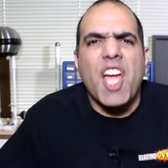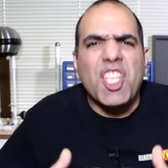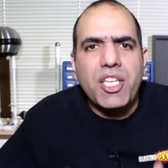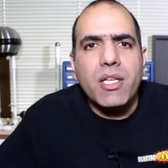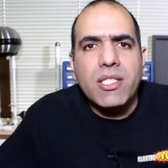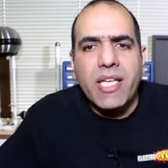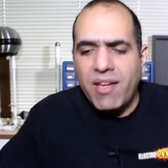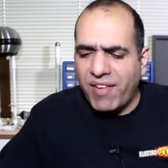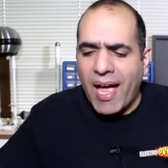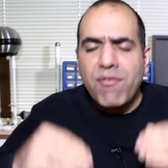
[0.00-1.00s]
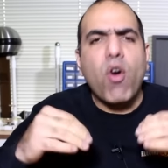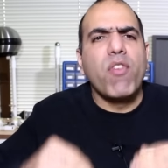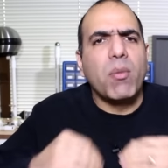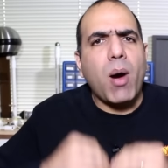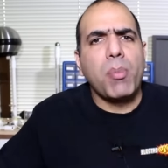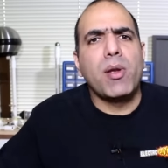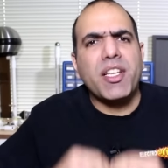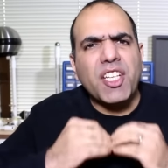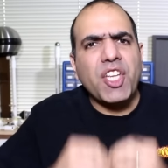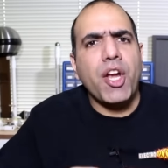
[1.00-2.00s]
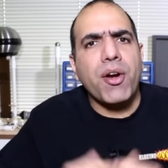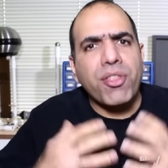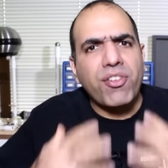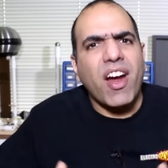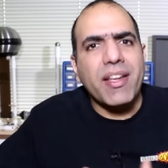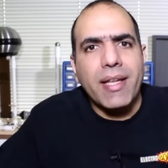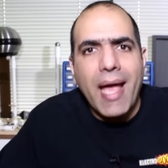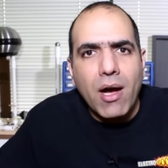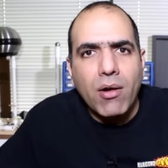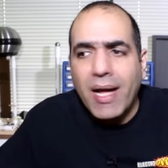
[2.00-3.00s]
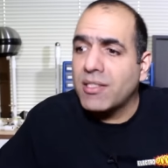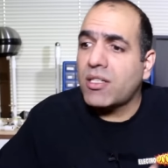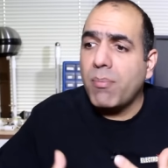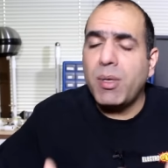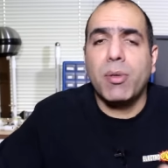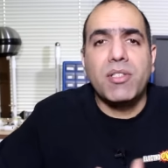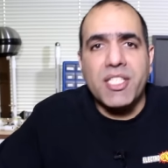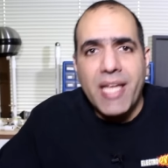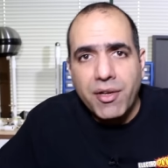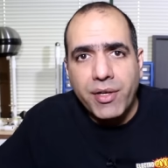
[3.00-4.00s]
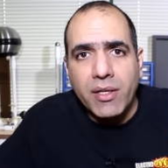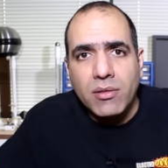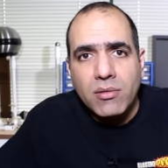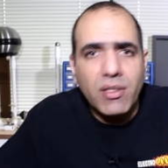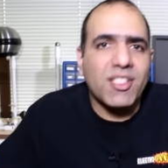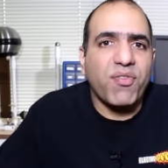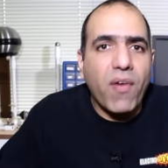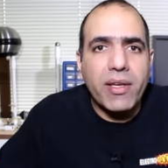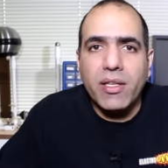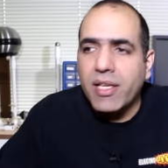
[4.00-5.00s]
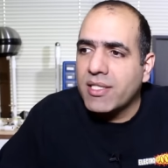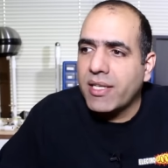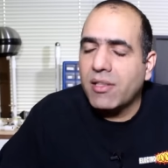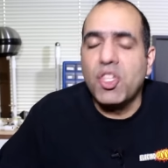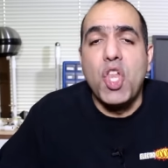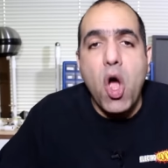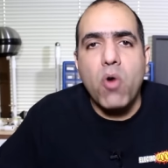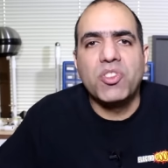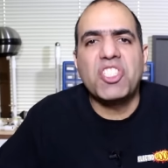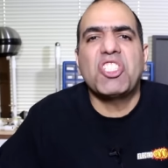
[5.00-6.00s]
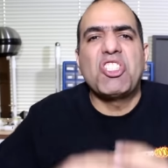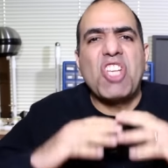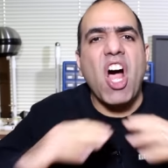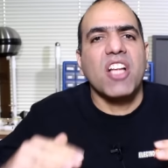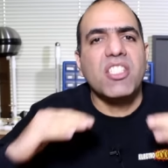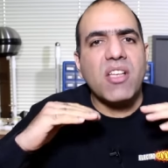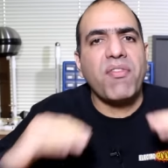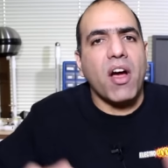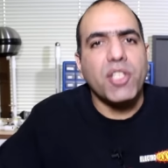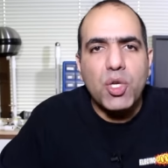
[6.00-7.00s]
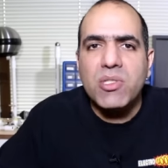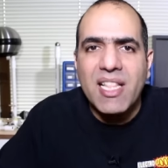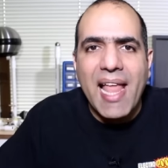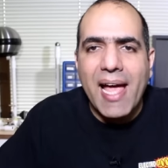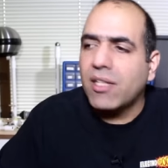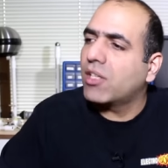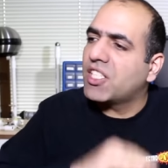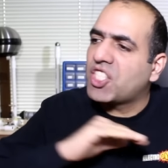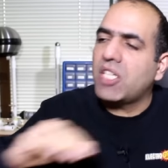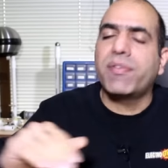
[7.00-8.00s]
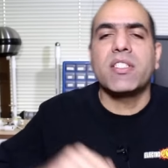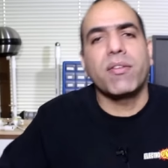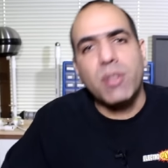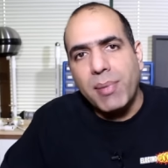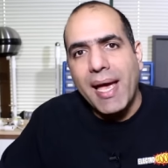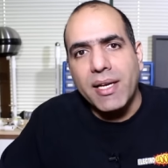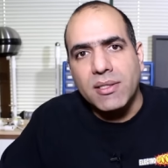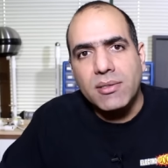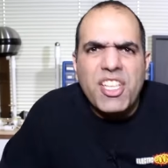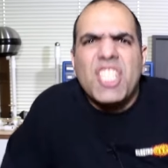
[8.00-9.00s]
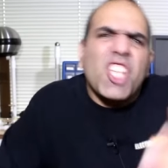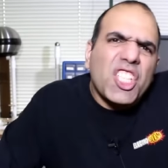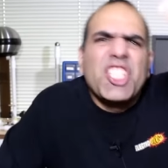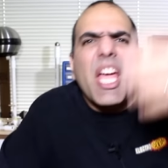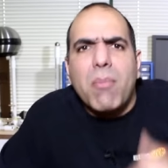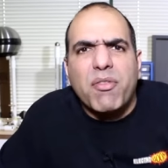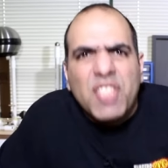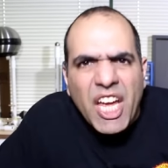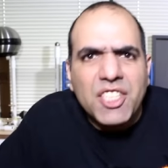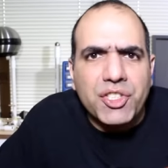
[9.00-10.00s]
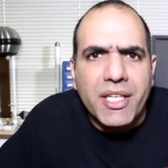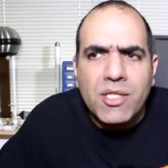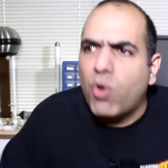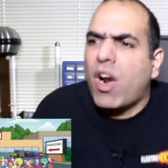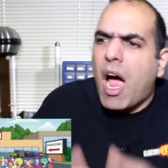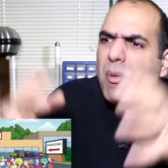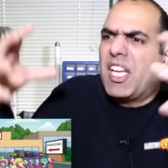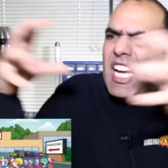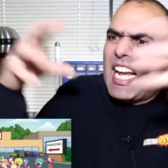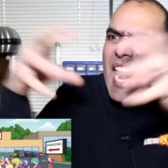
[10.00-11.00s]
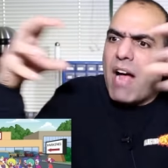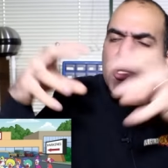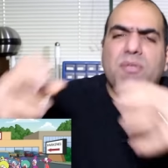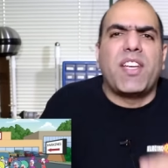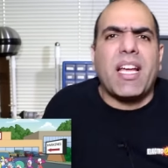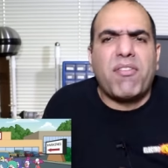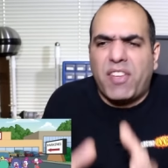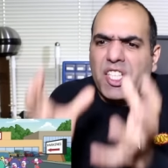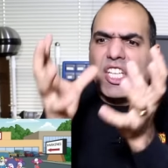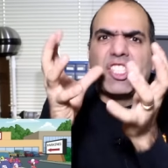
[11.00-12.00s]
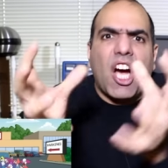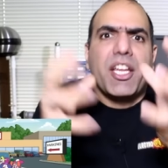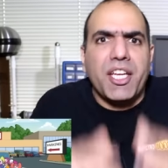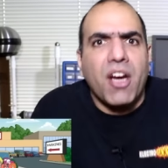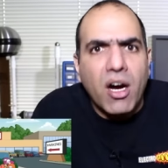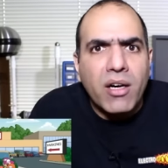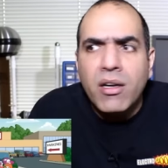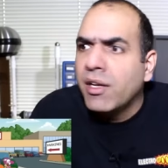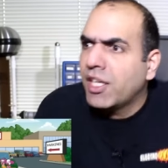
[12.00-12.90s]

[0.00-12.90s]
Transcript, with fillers: I did say we have overpopulated Earth right now, and some people disagreed. It's funny, they said no, there's tons of unused land on the surface of the planet. This is not a game of Tetris or how many clowns we can fit in a tiny car.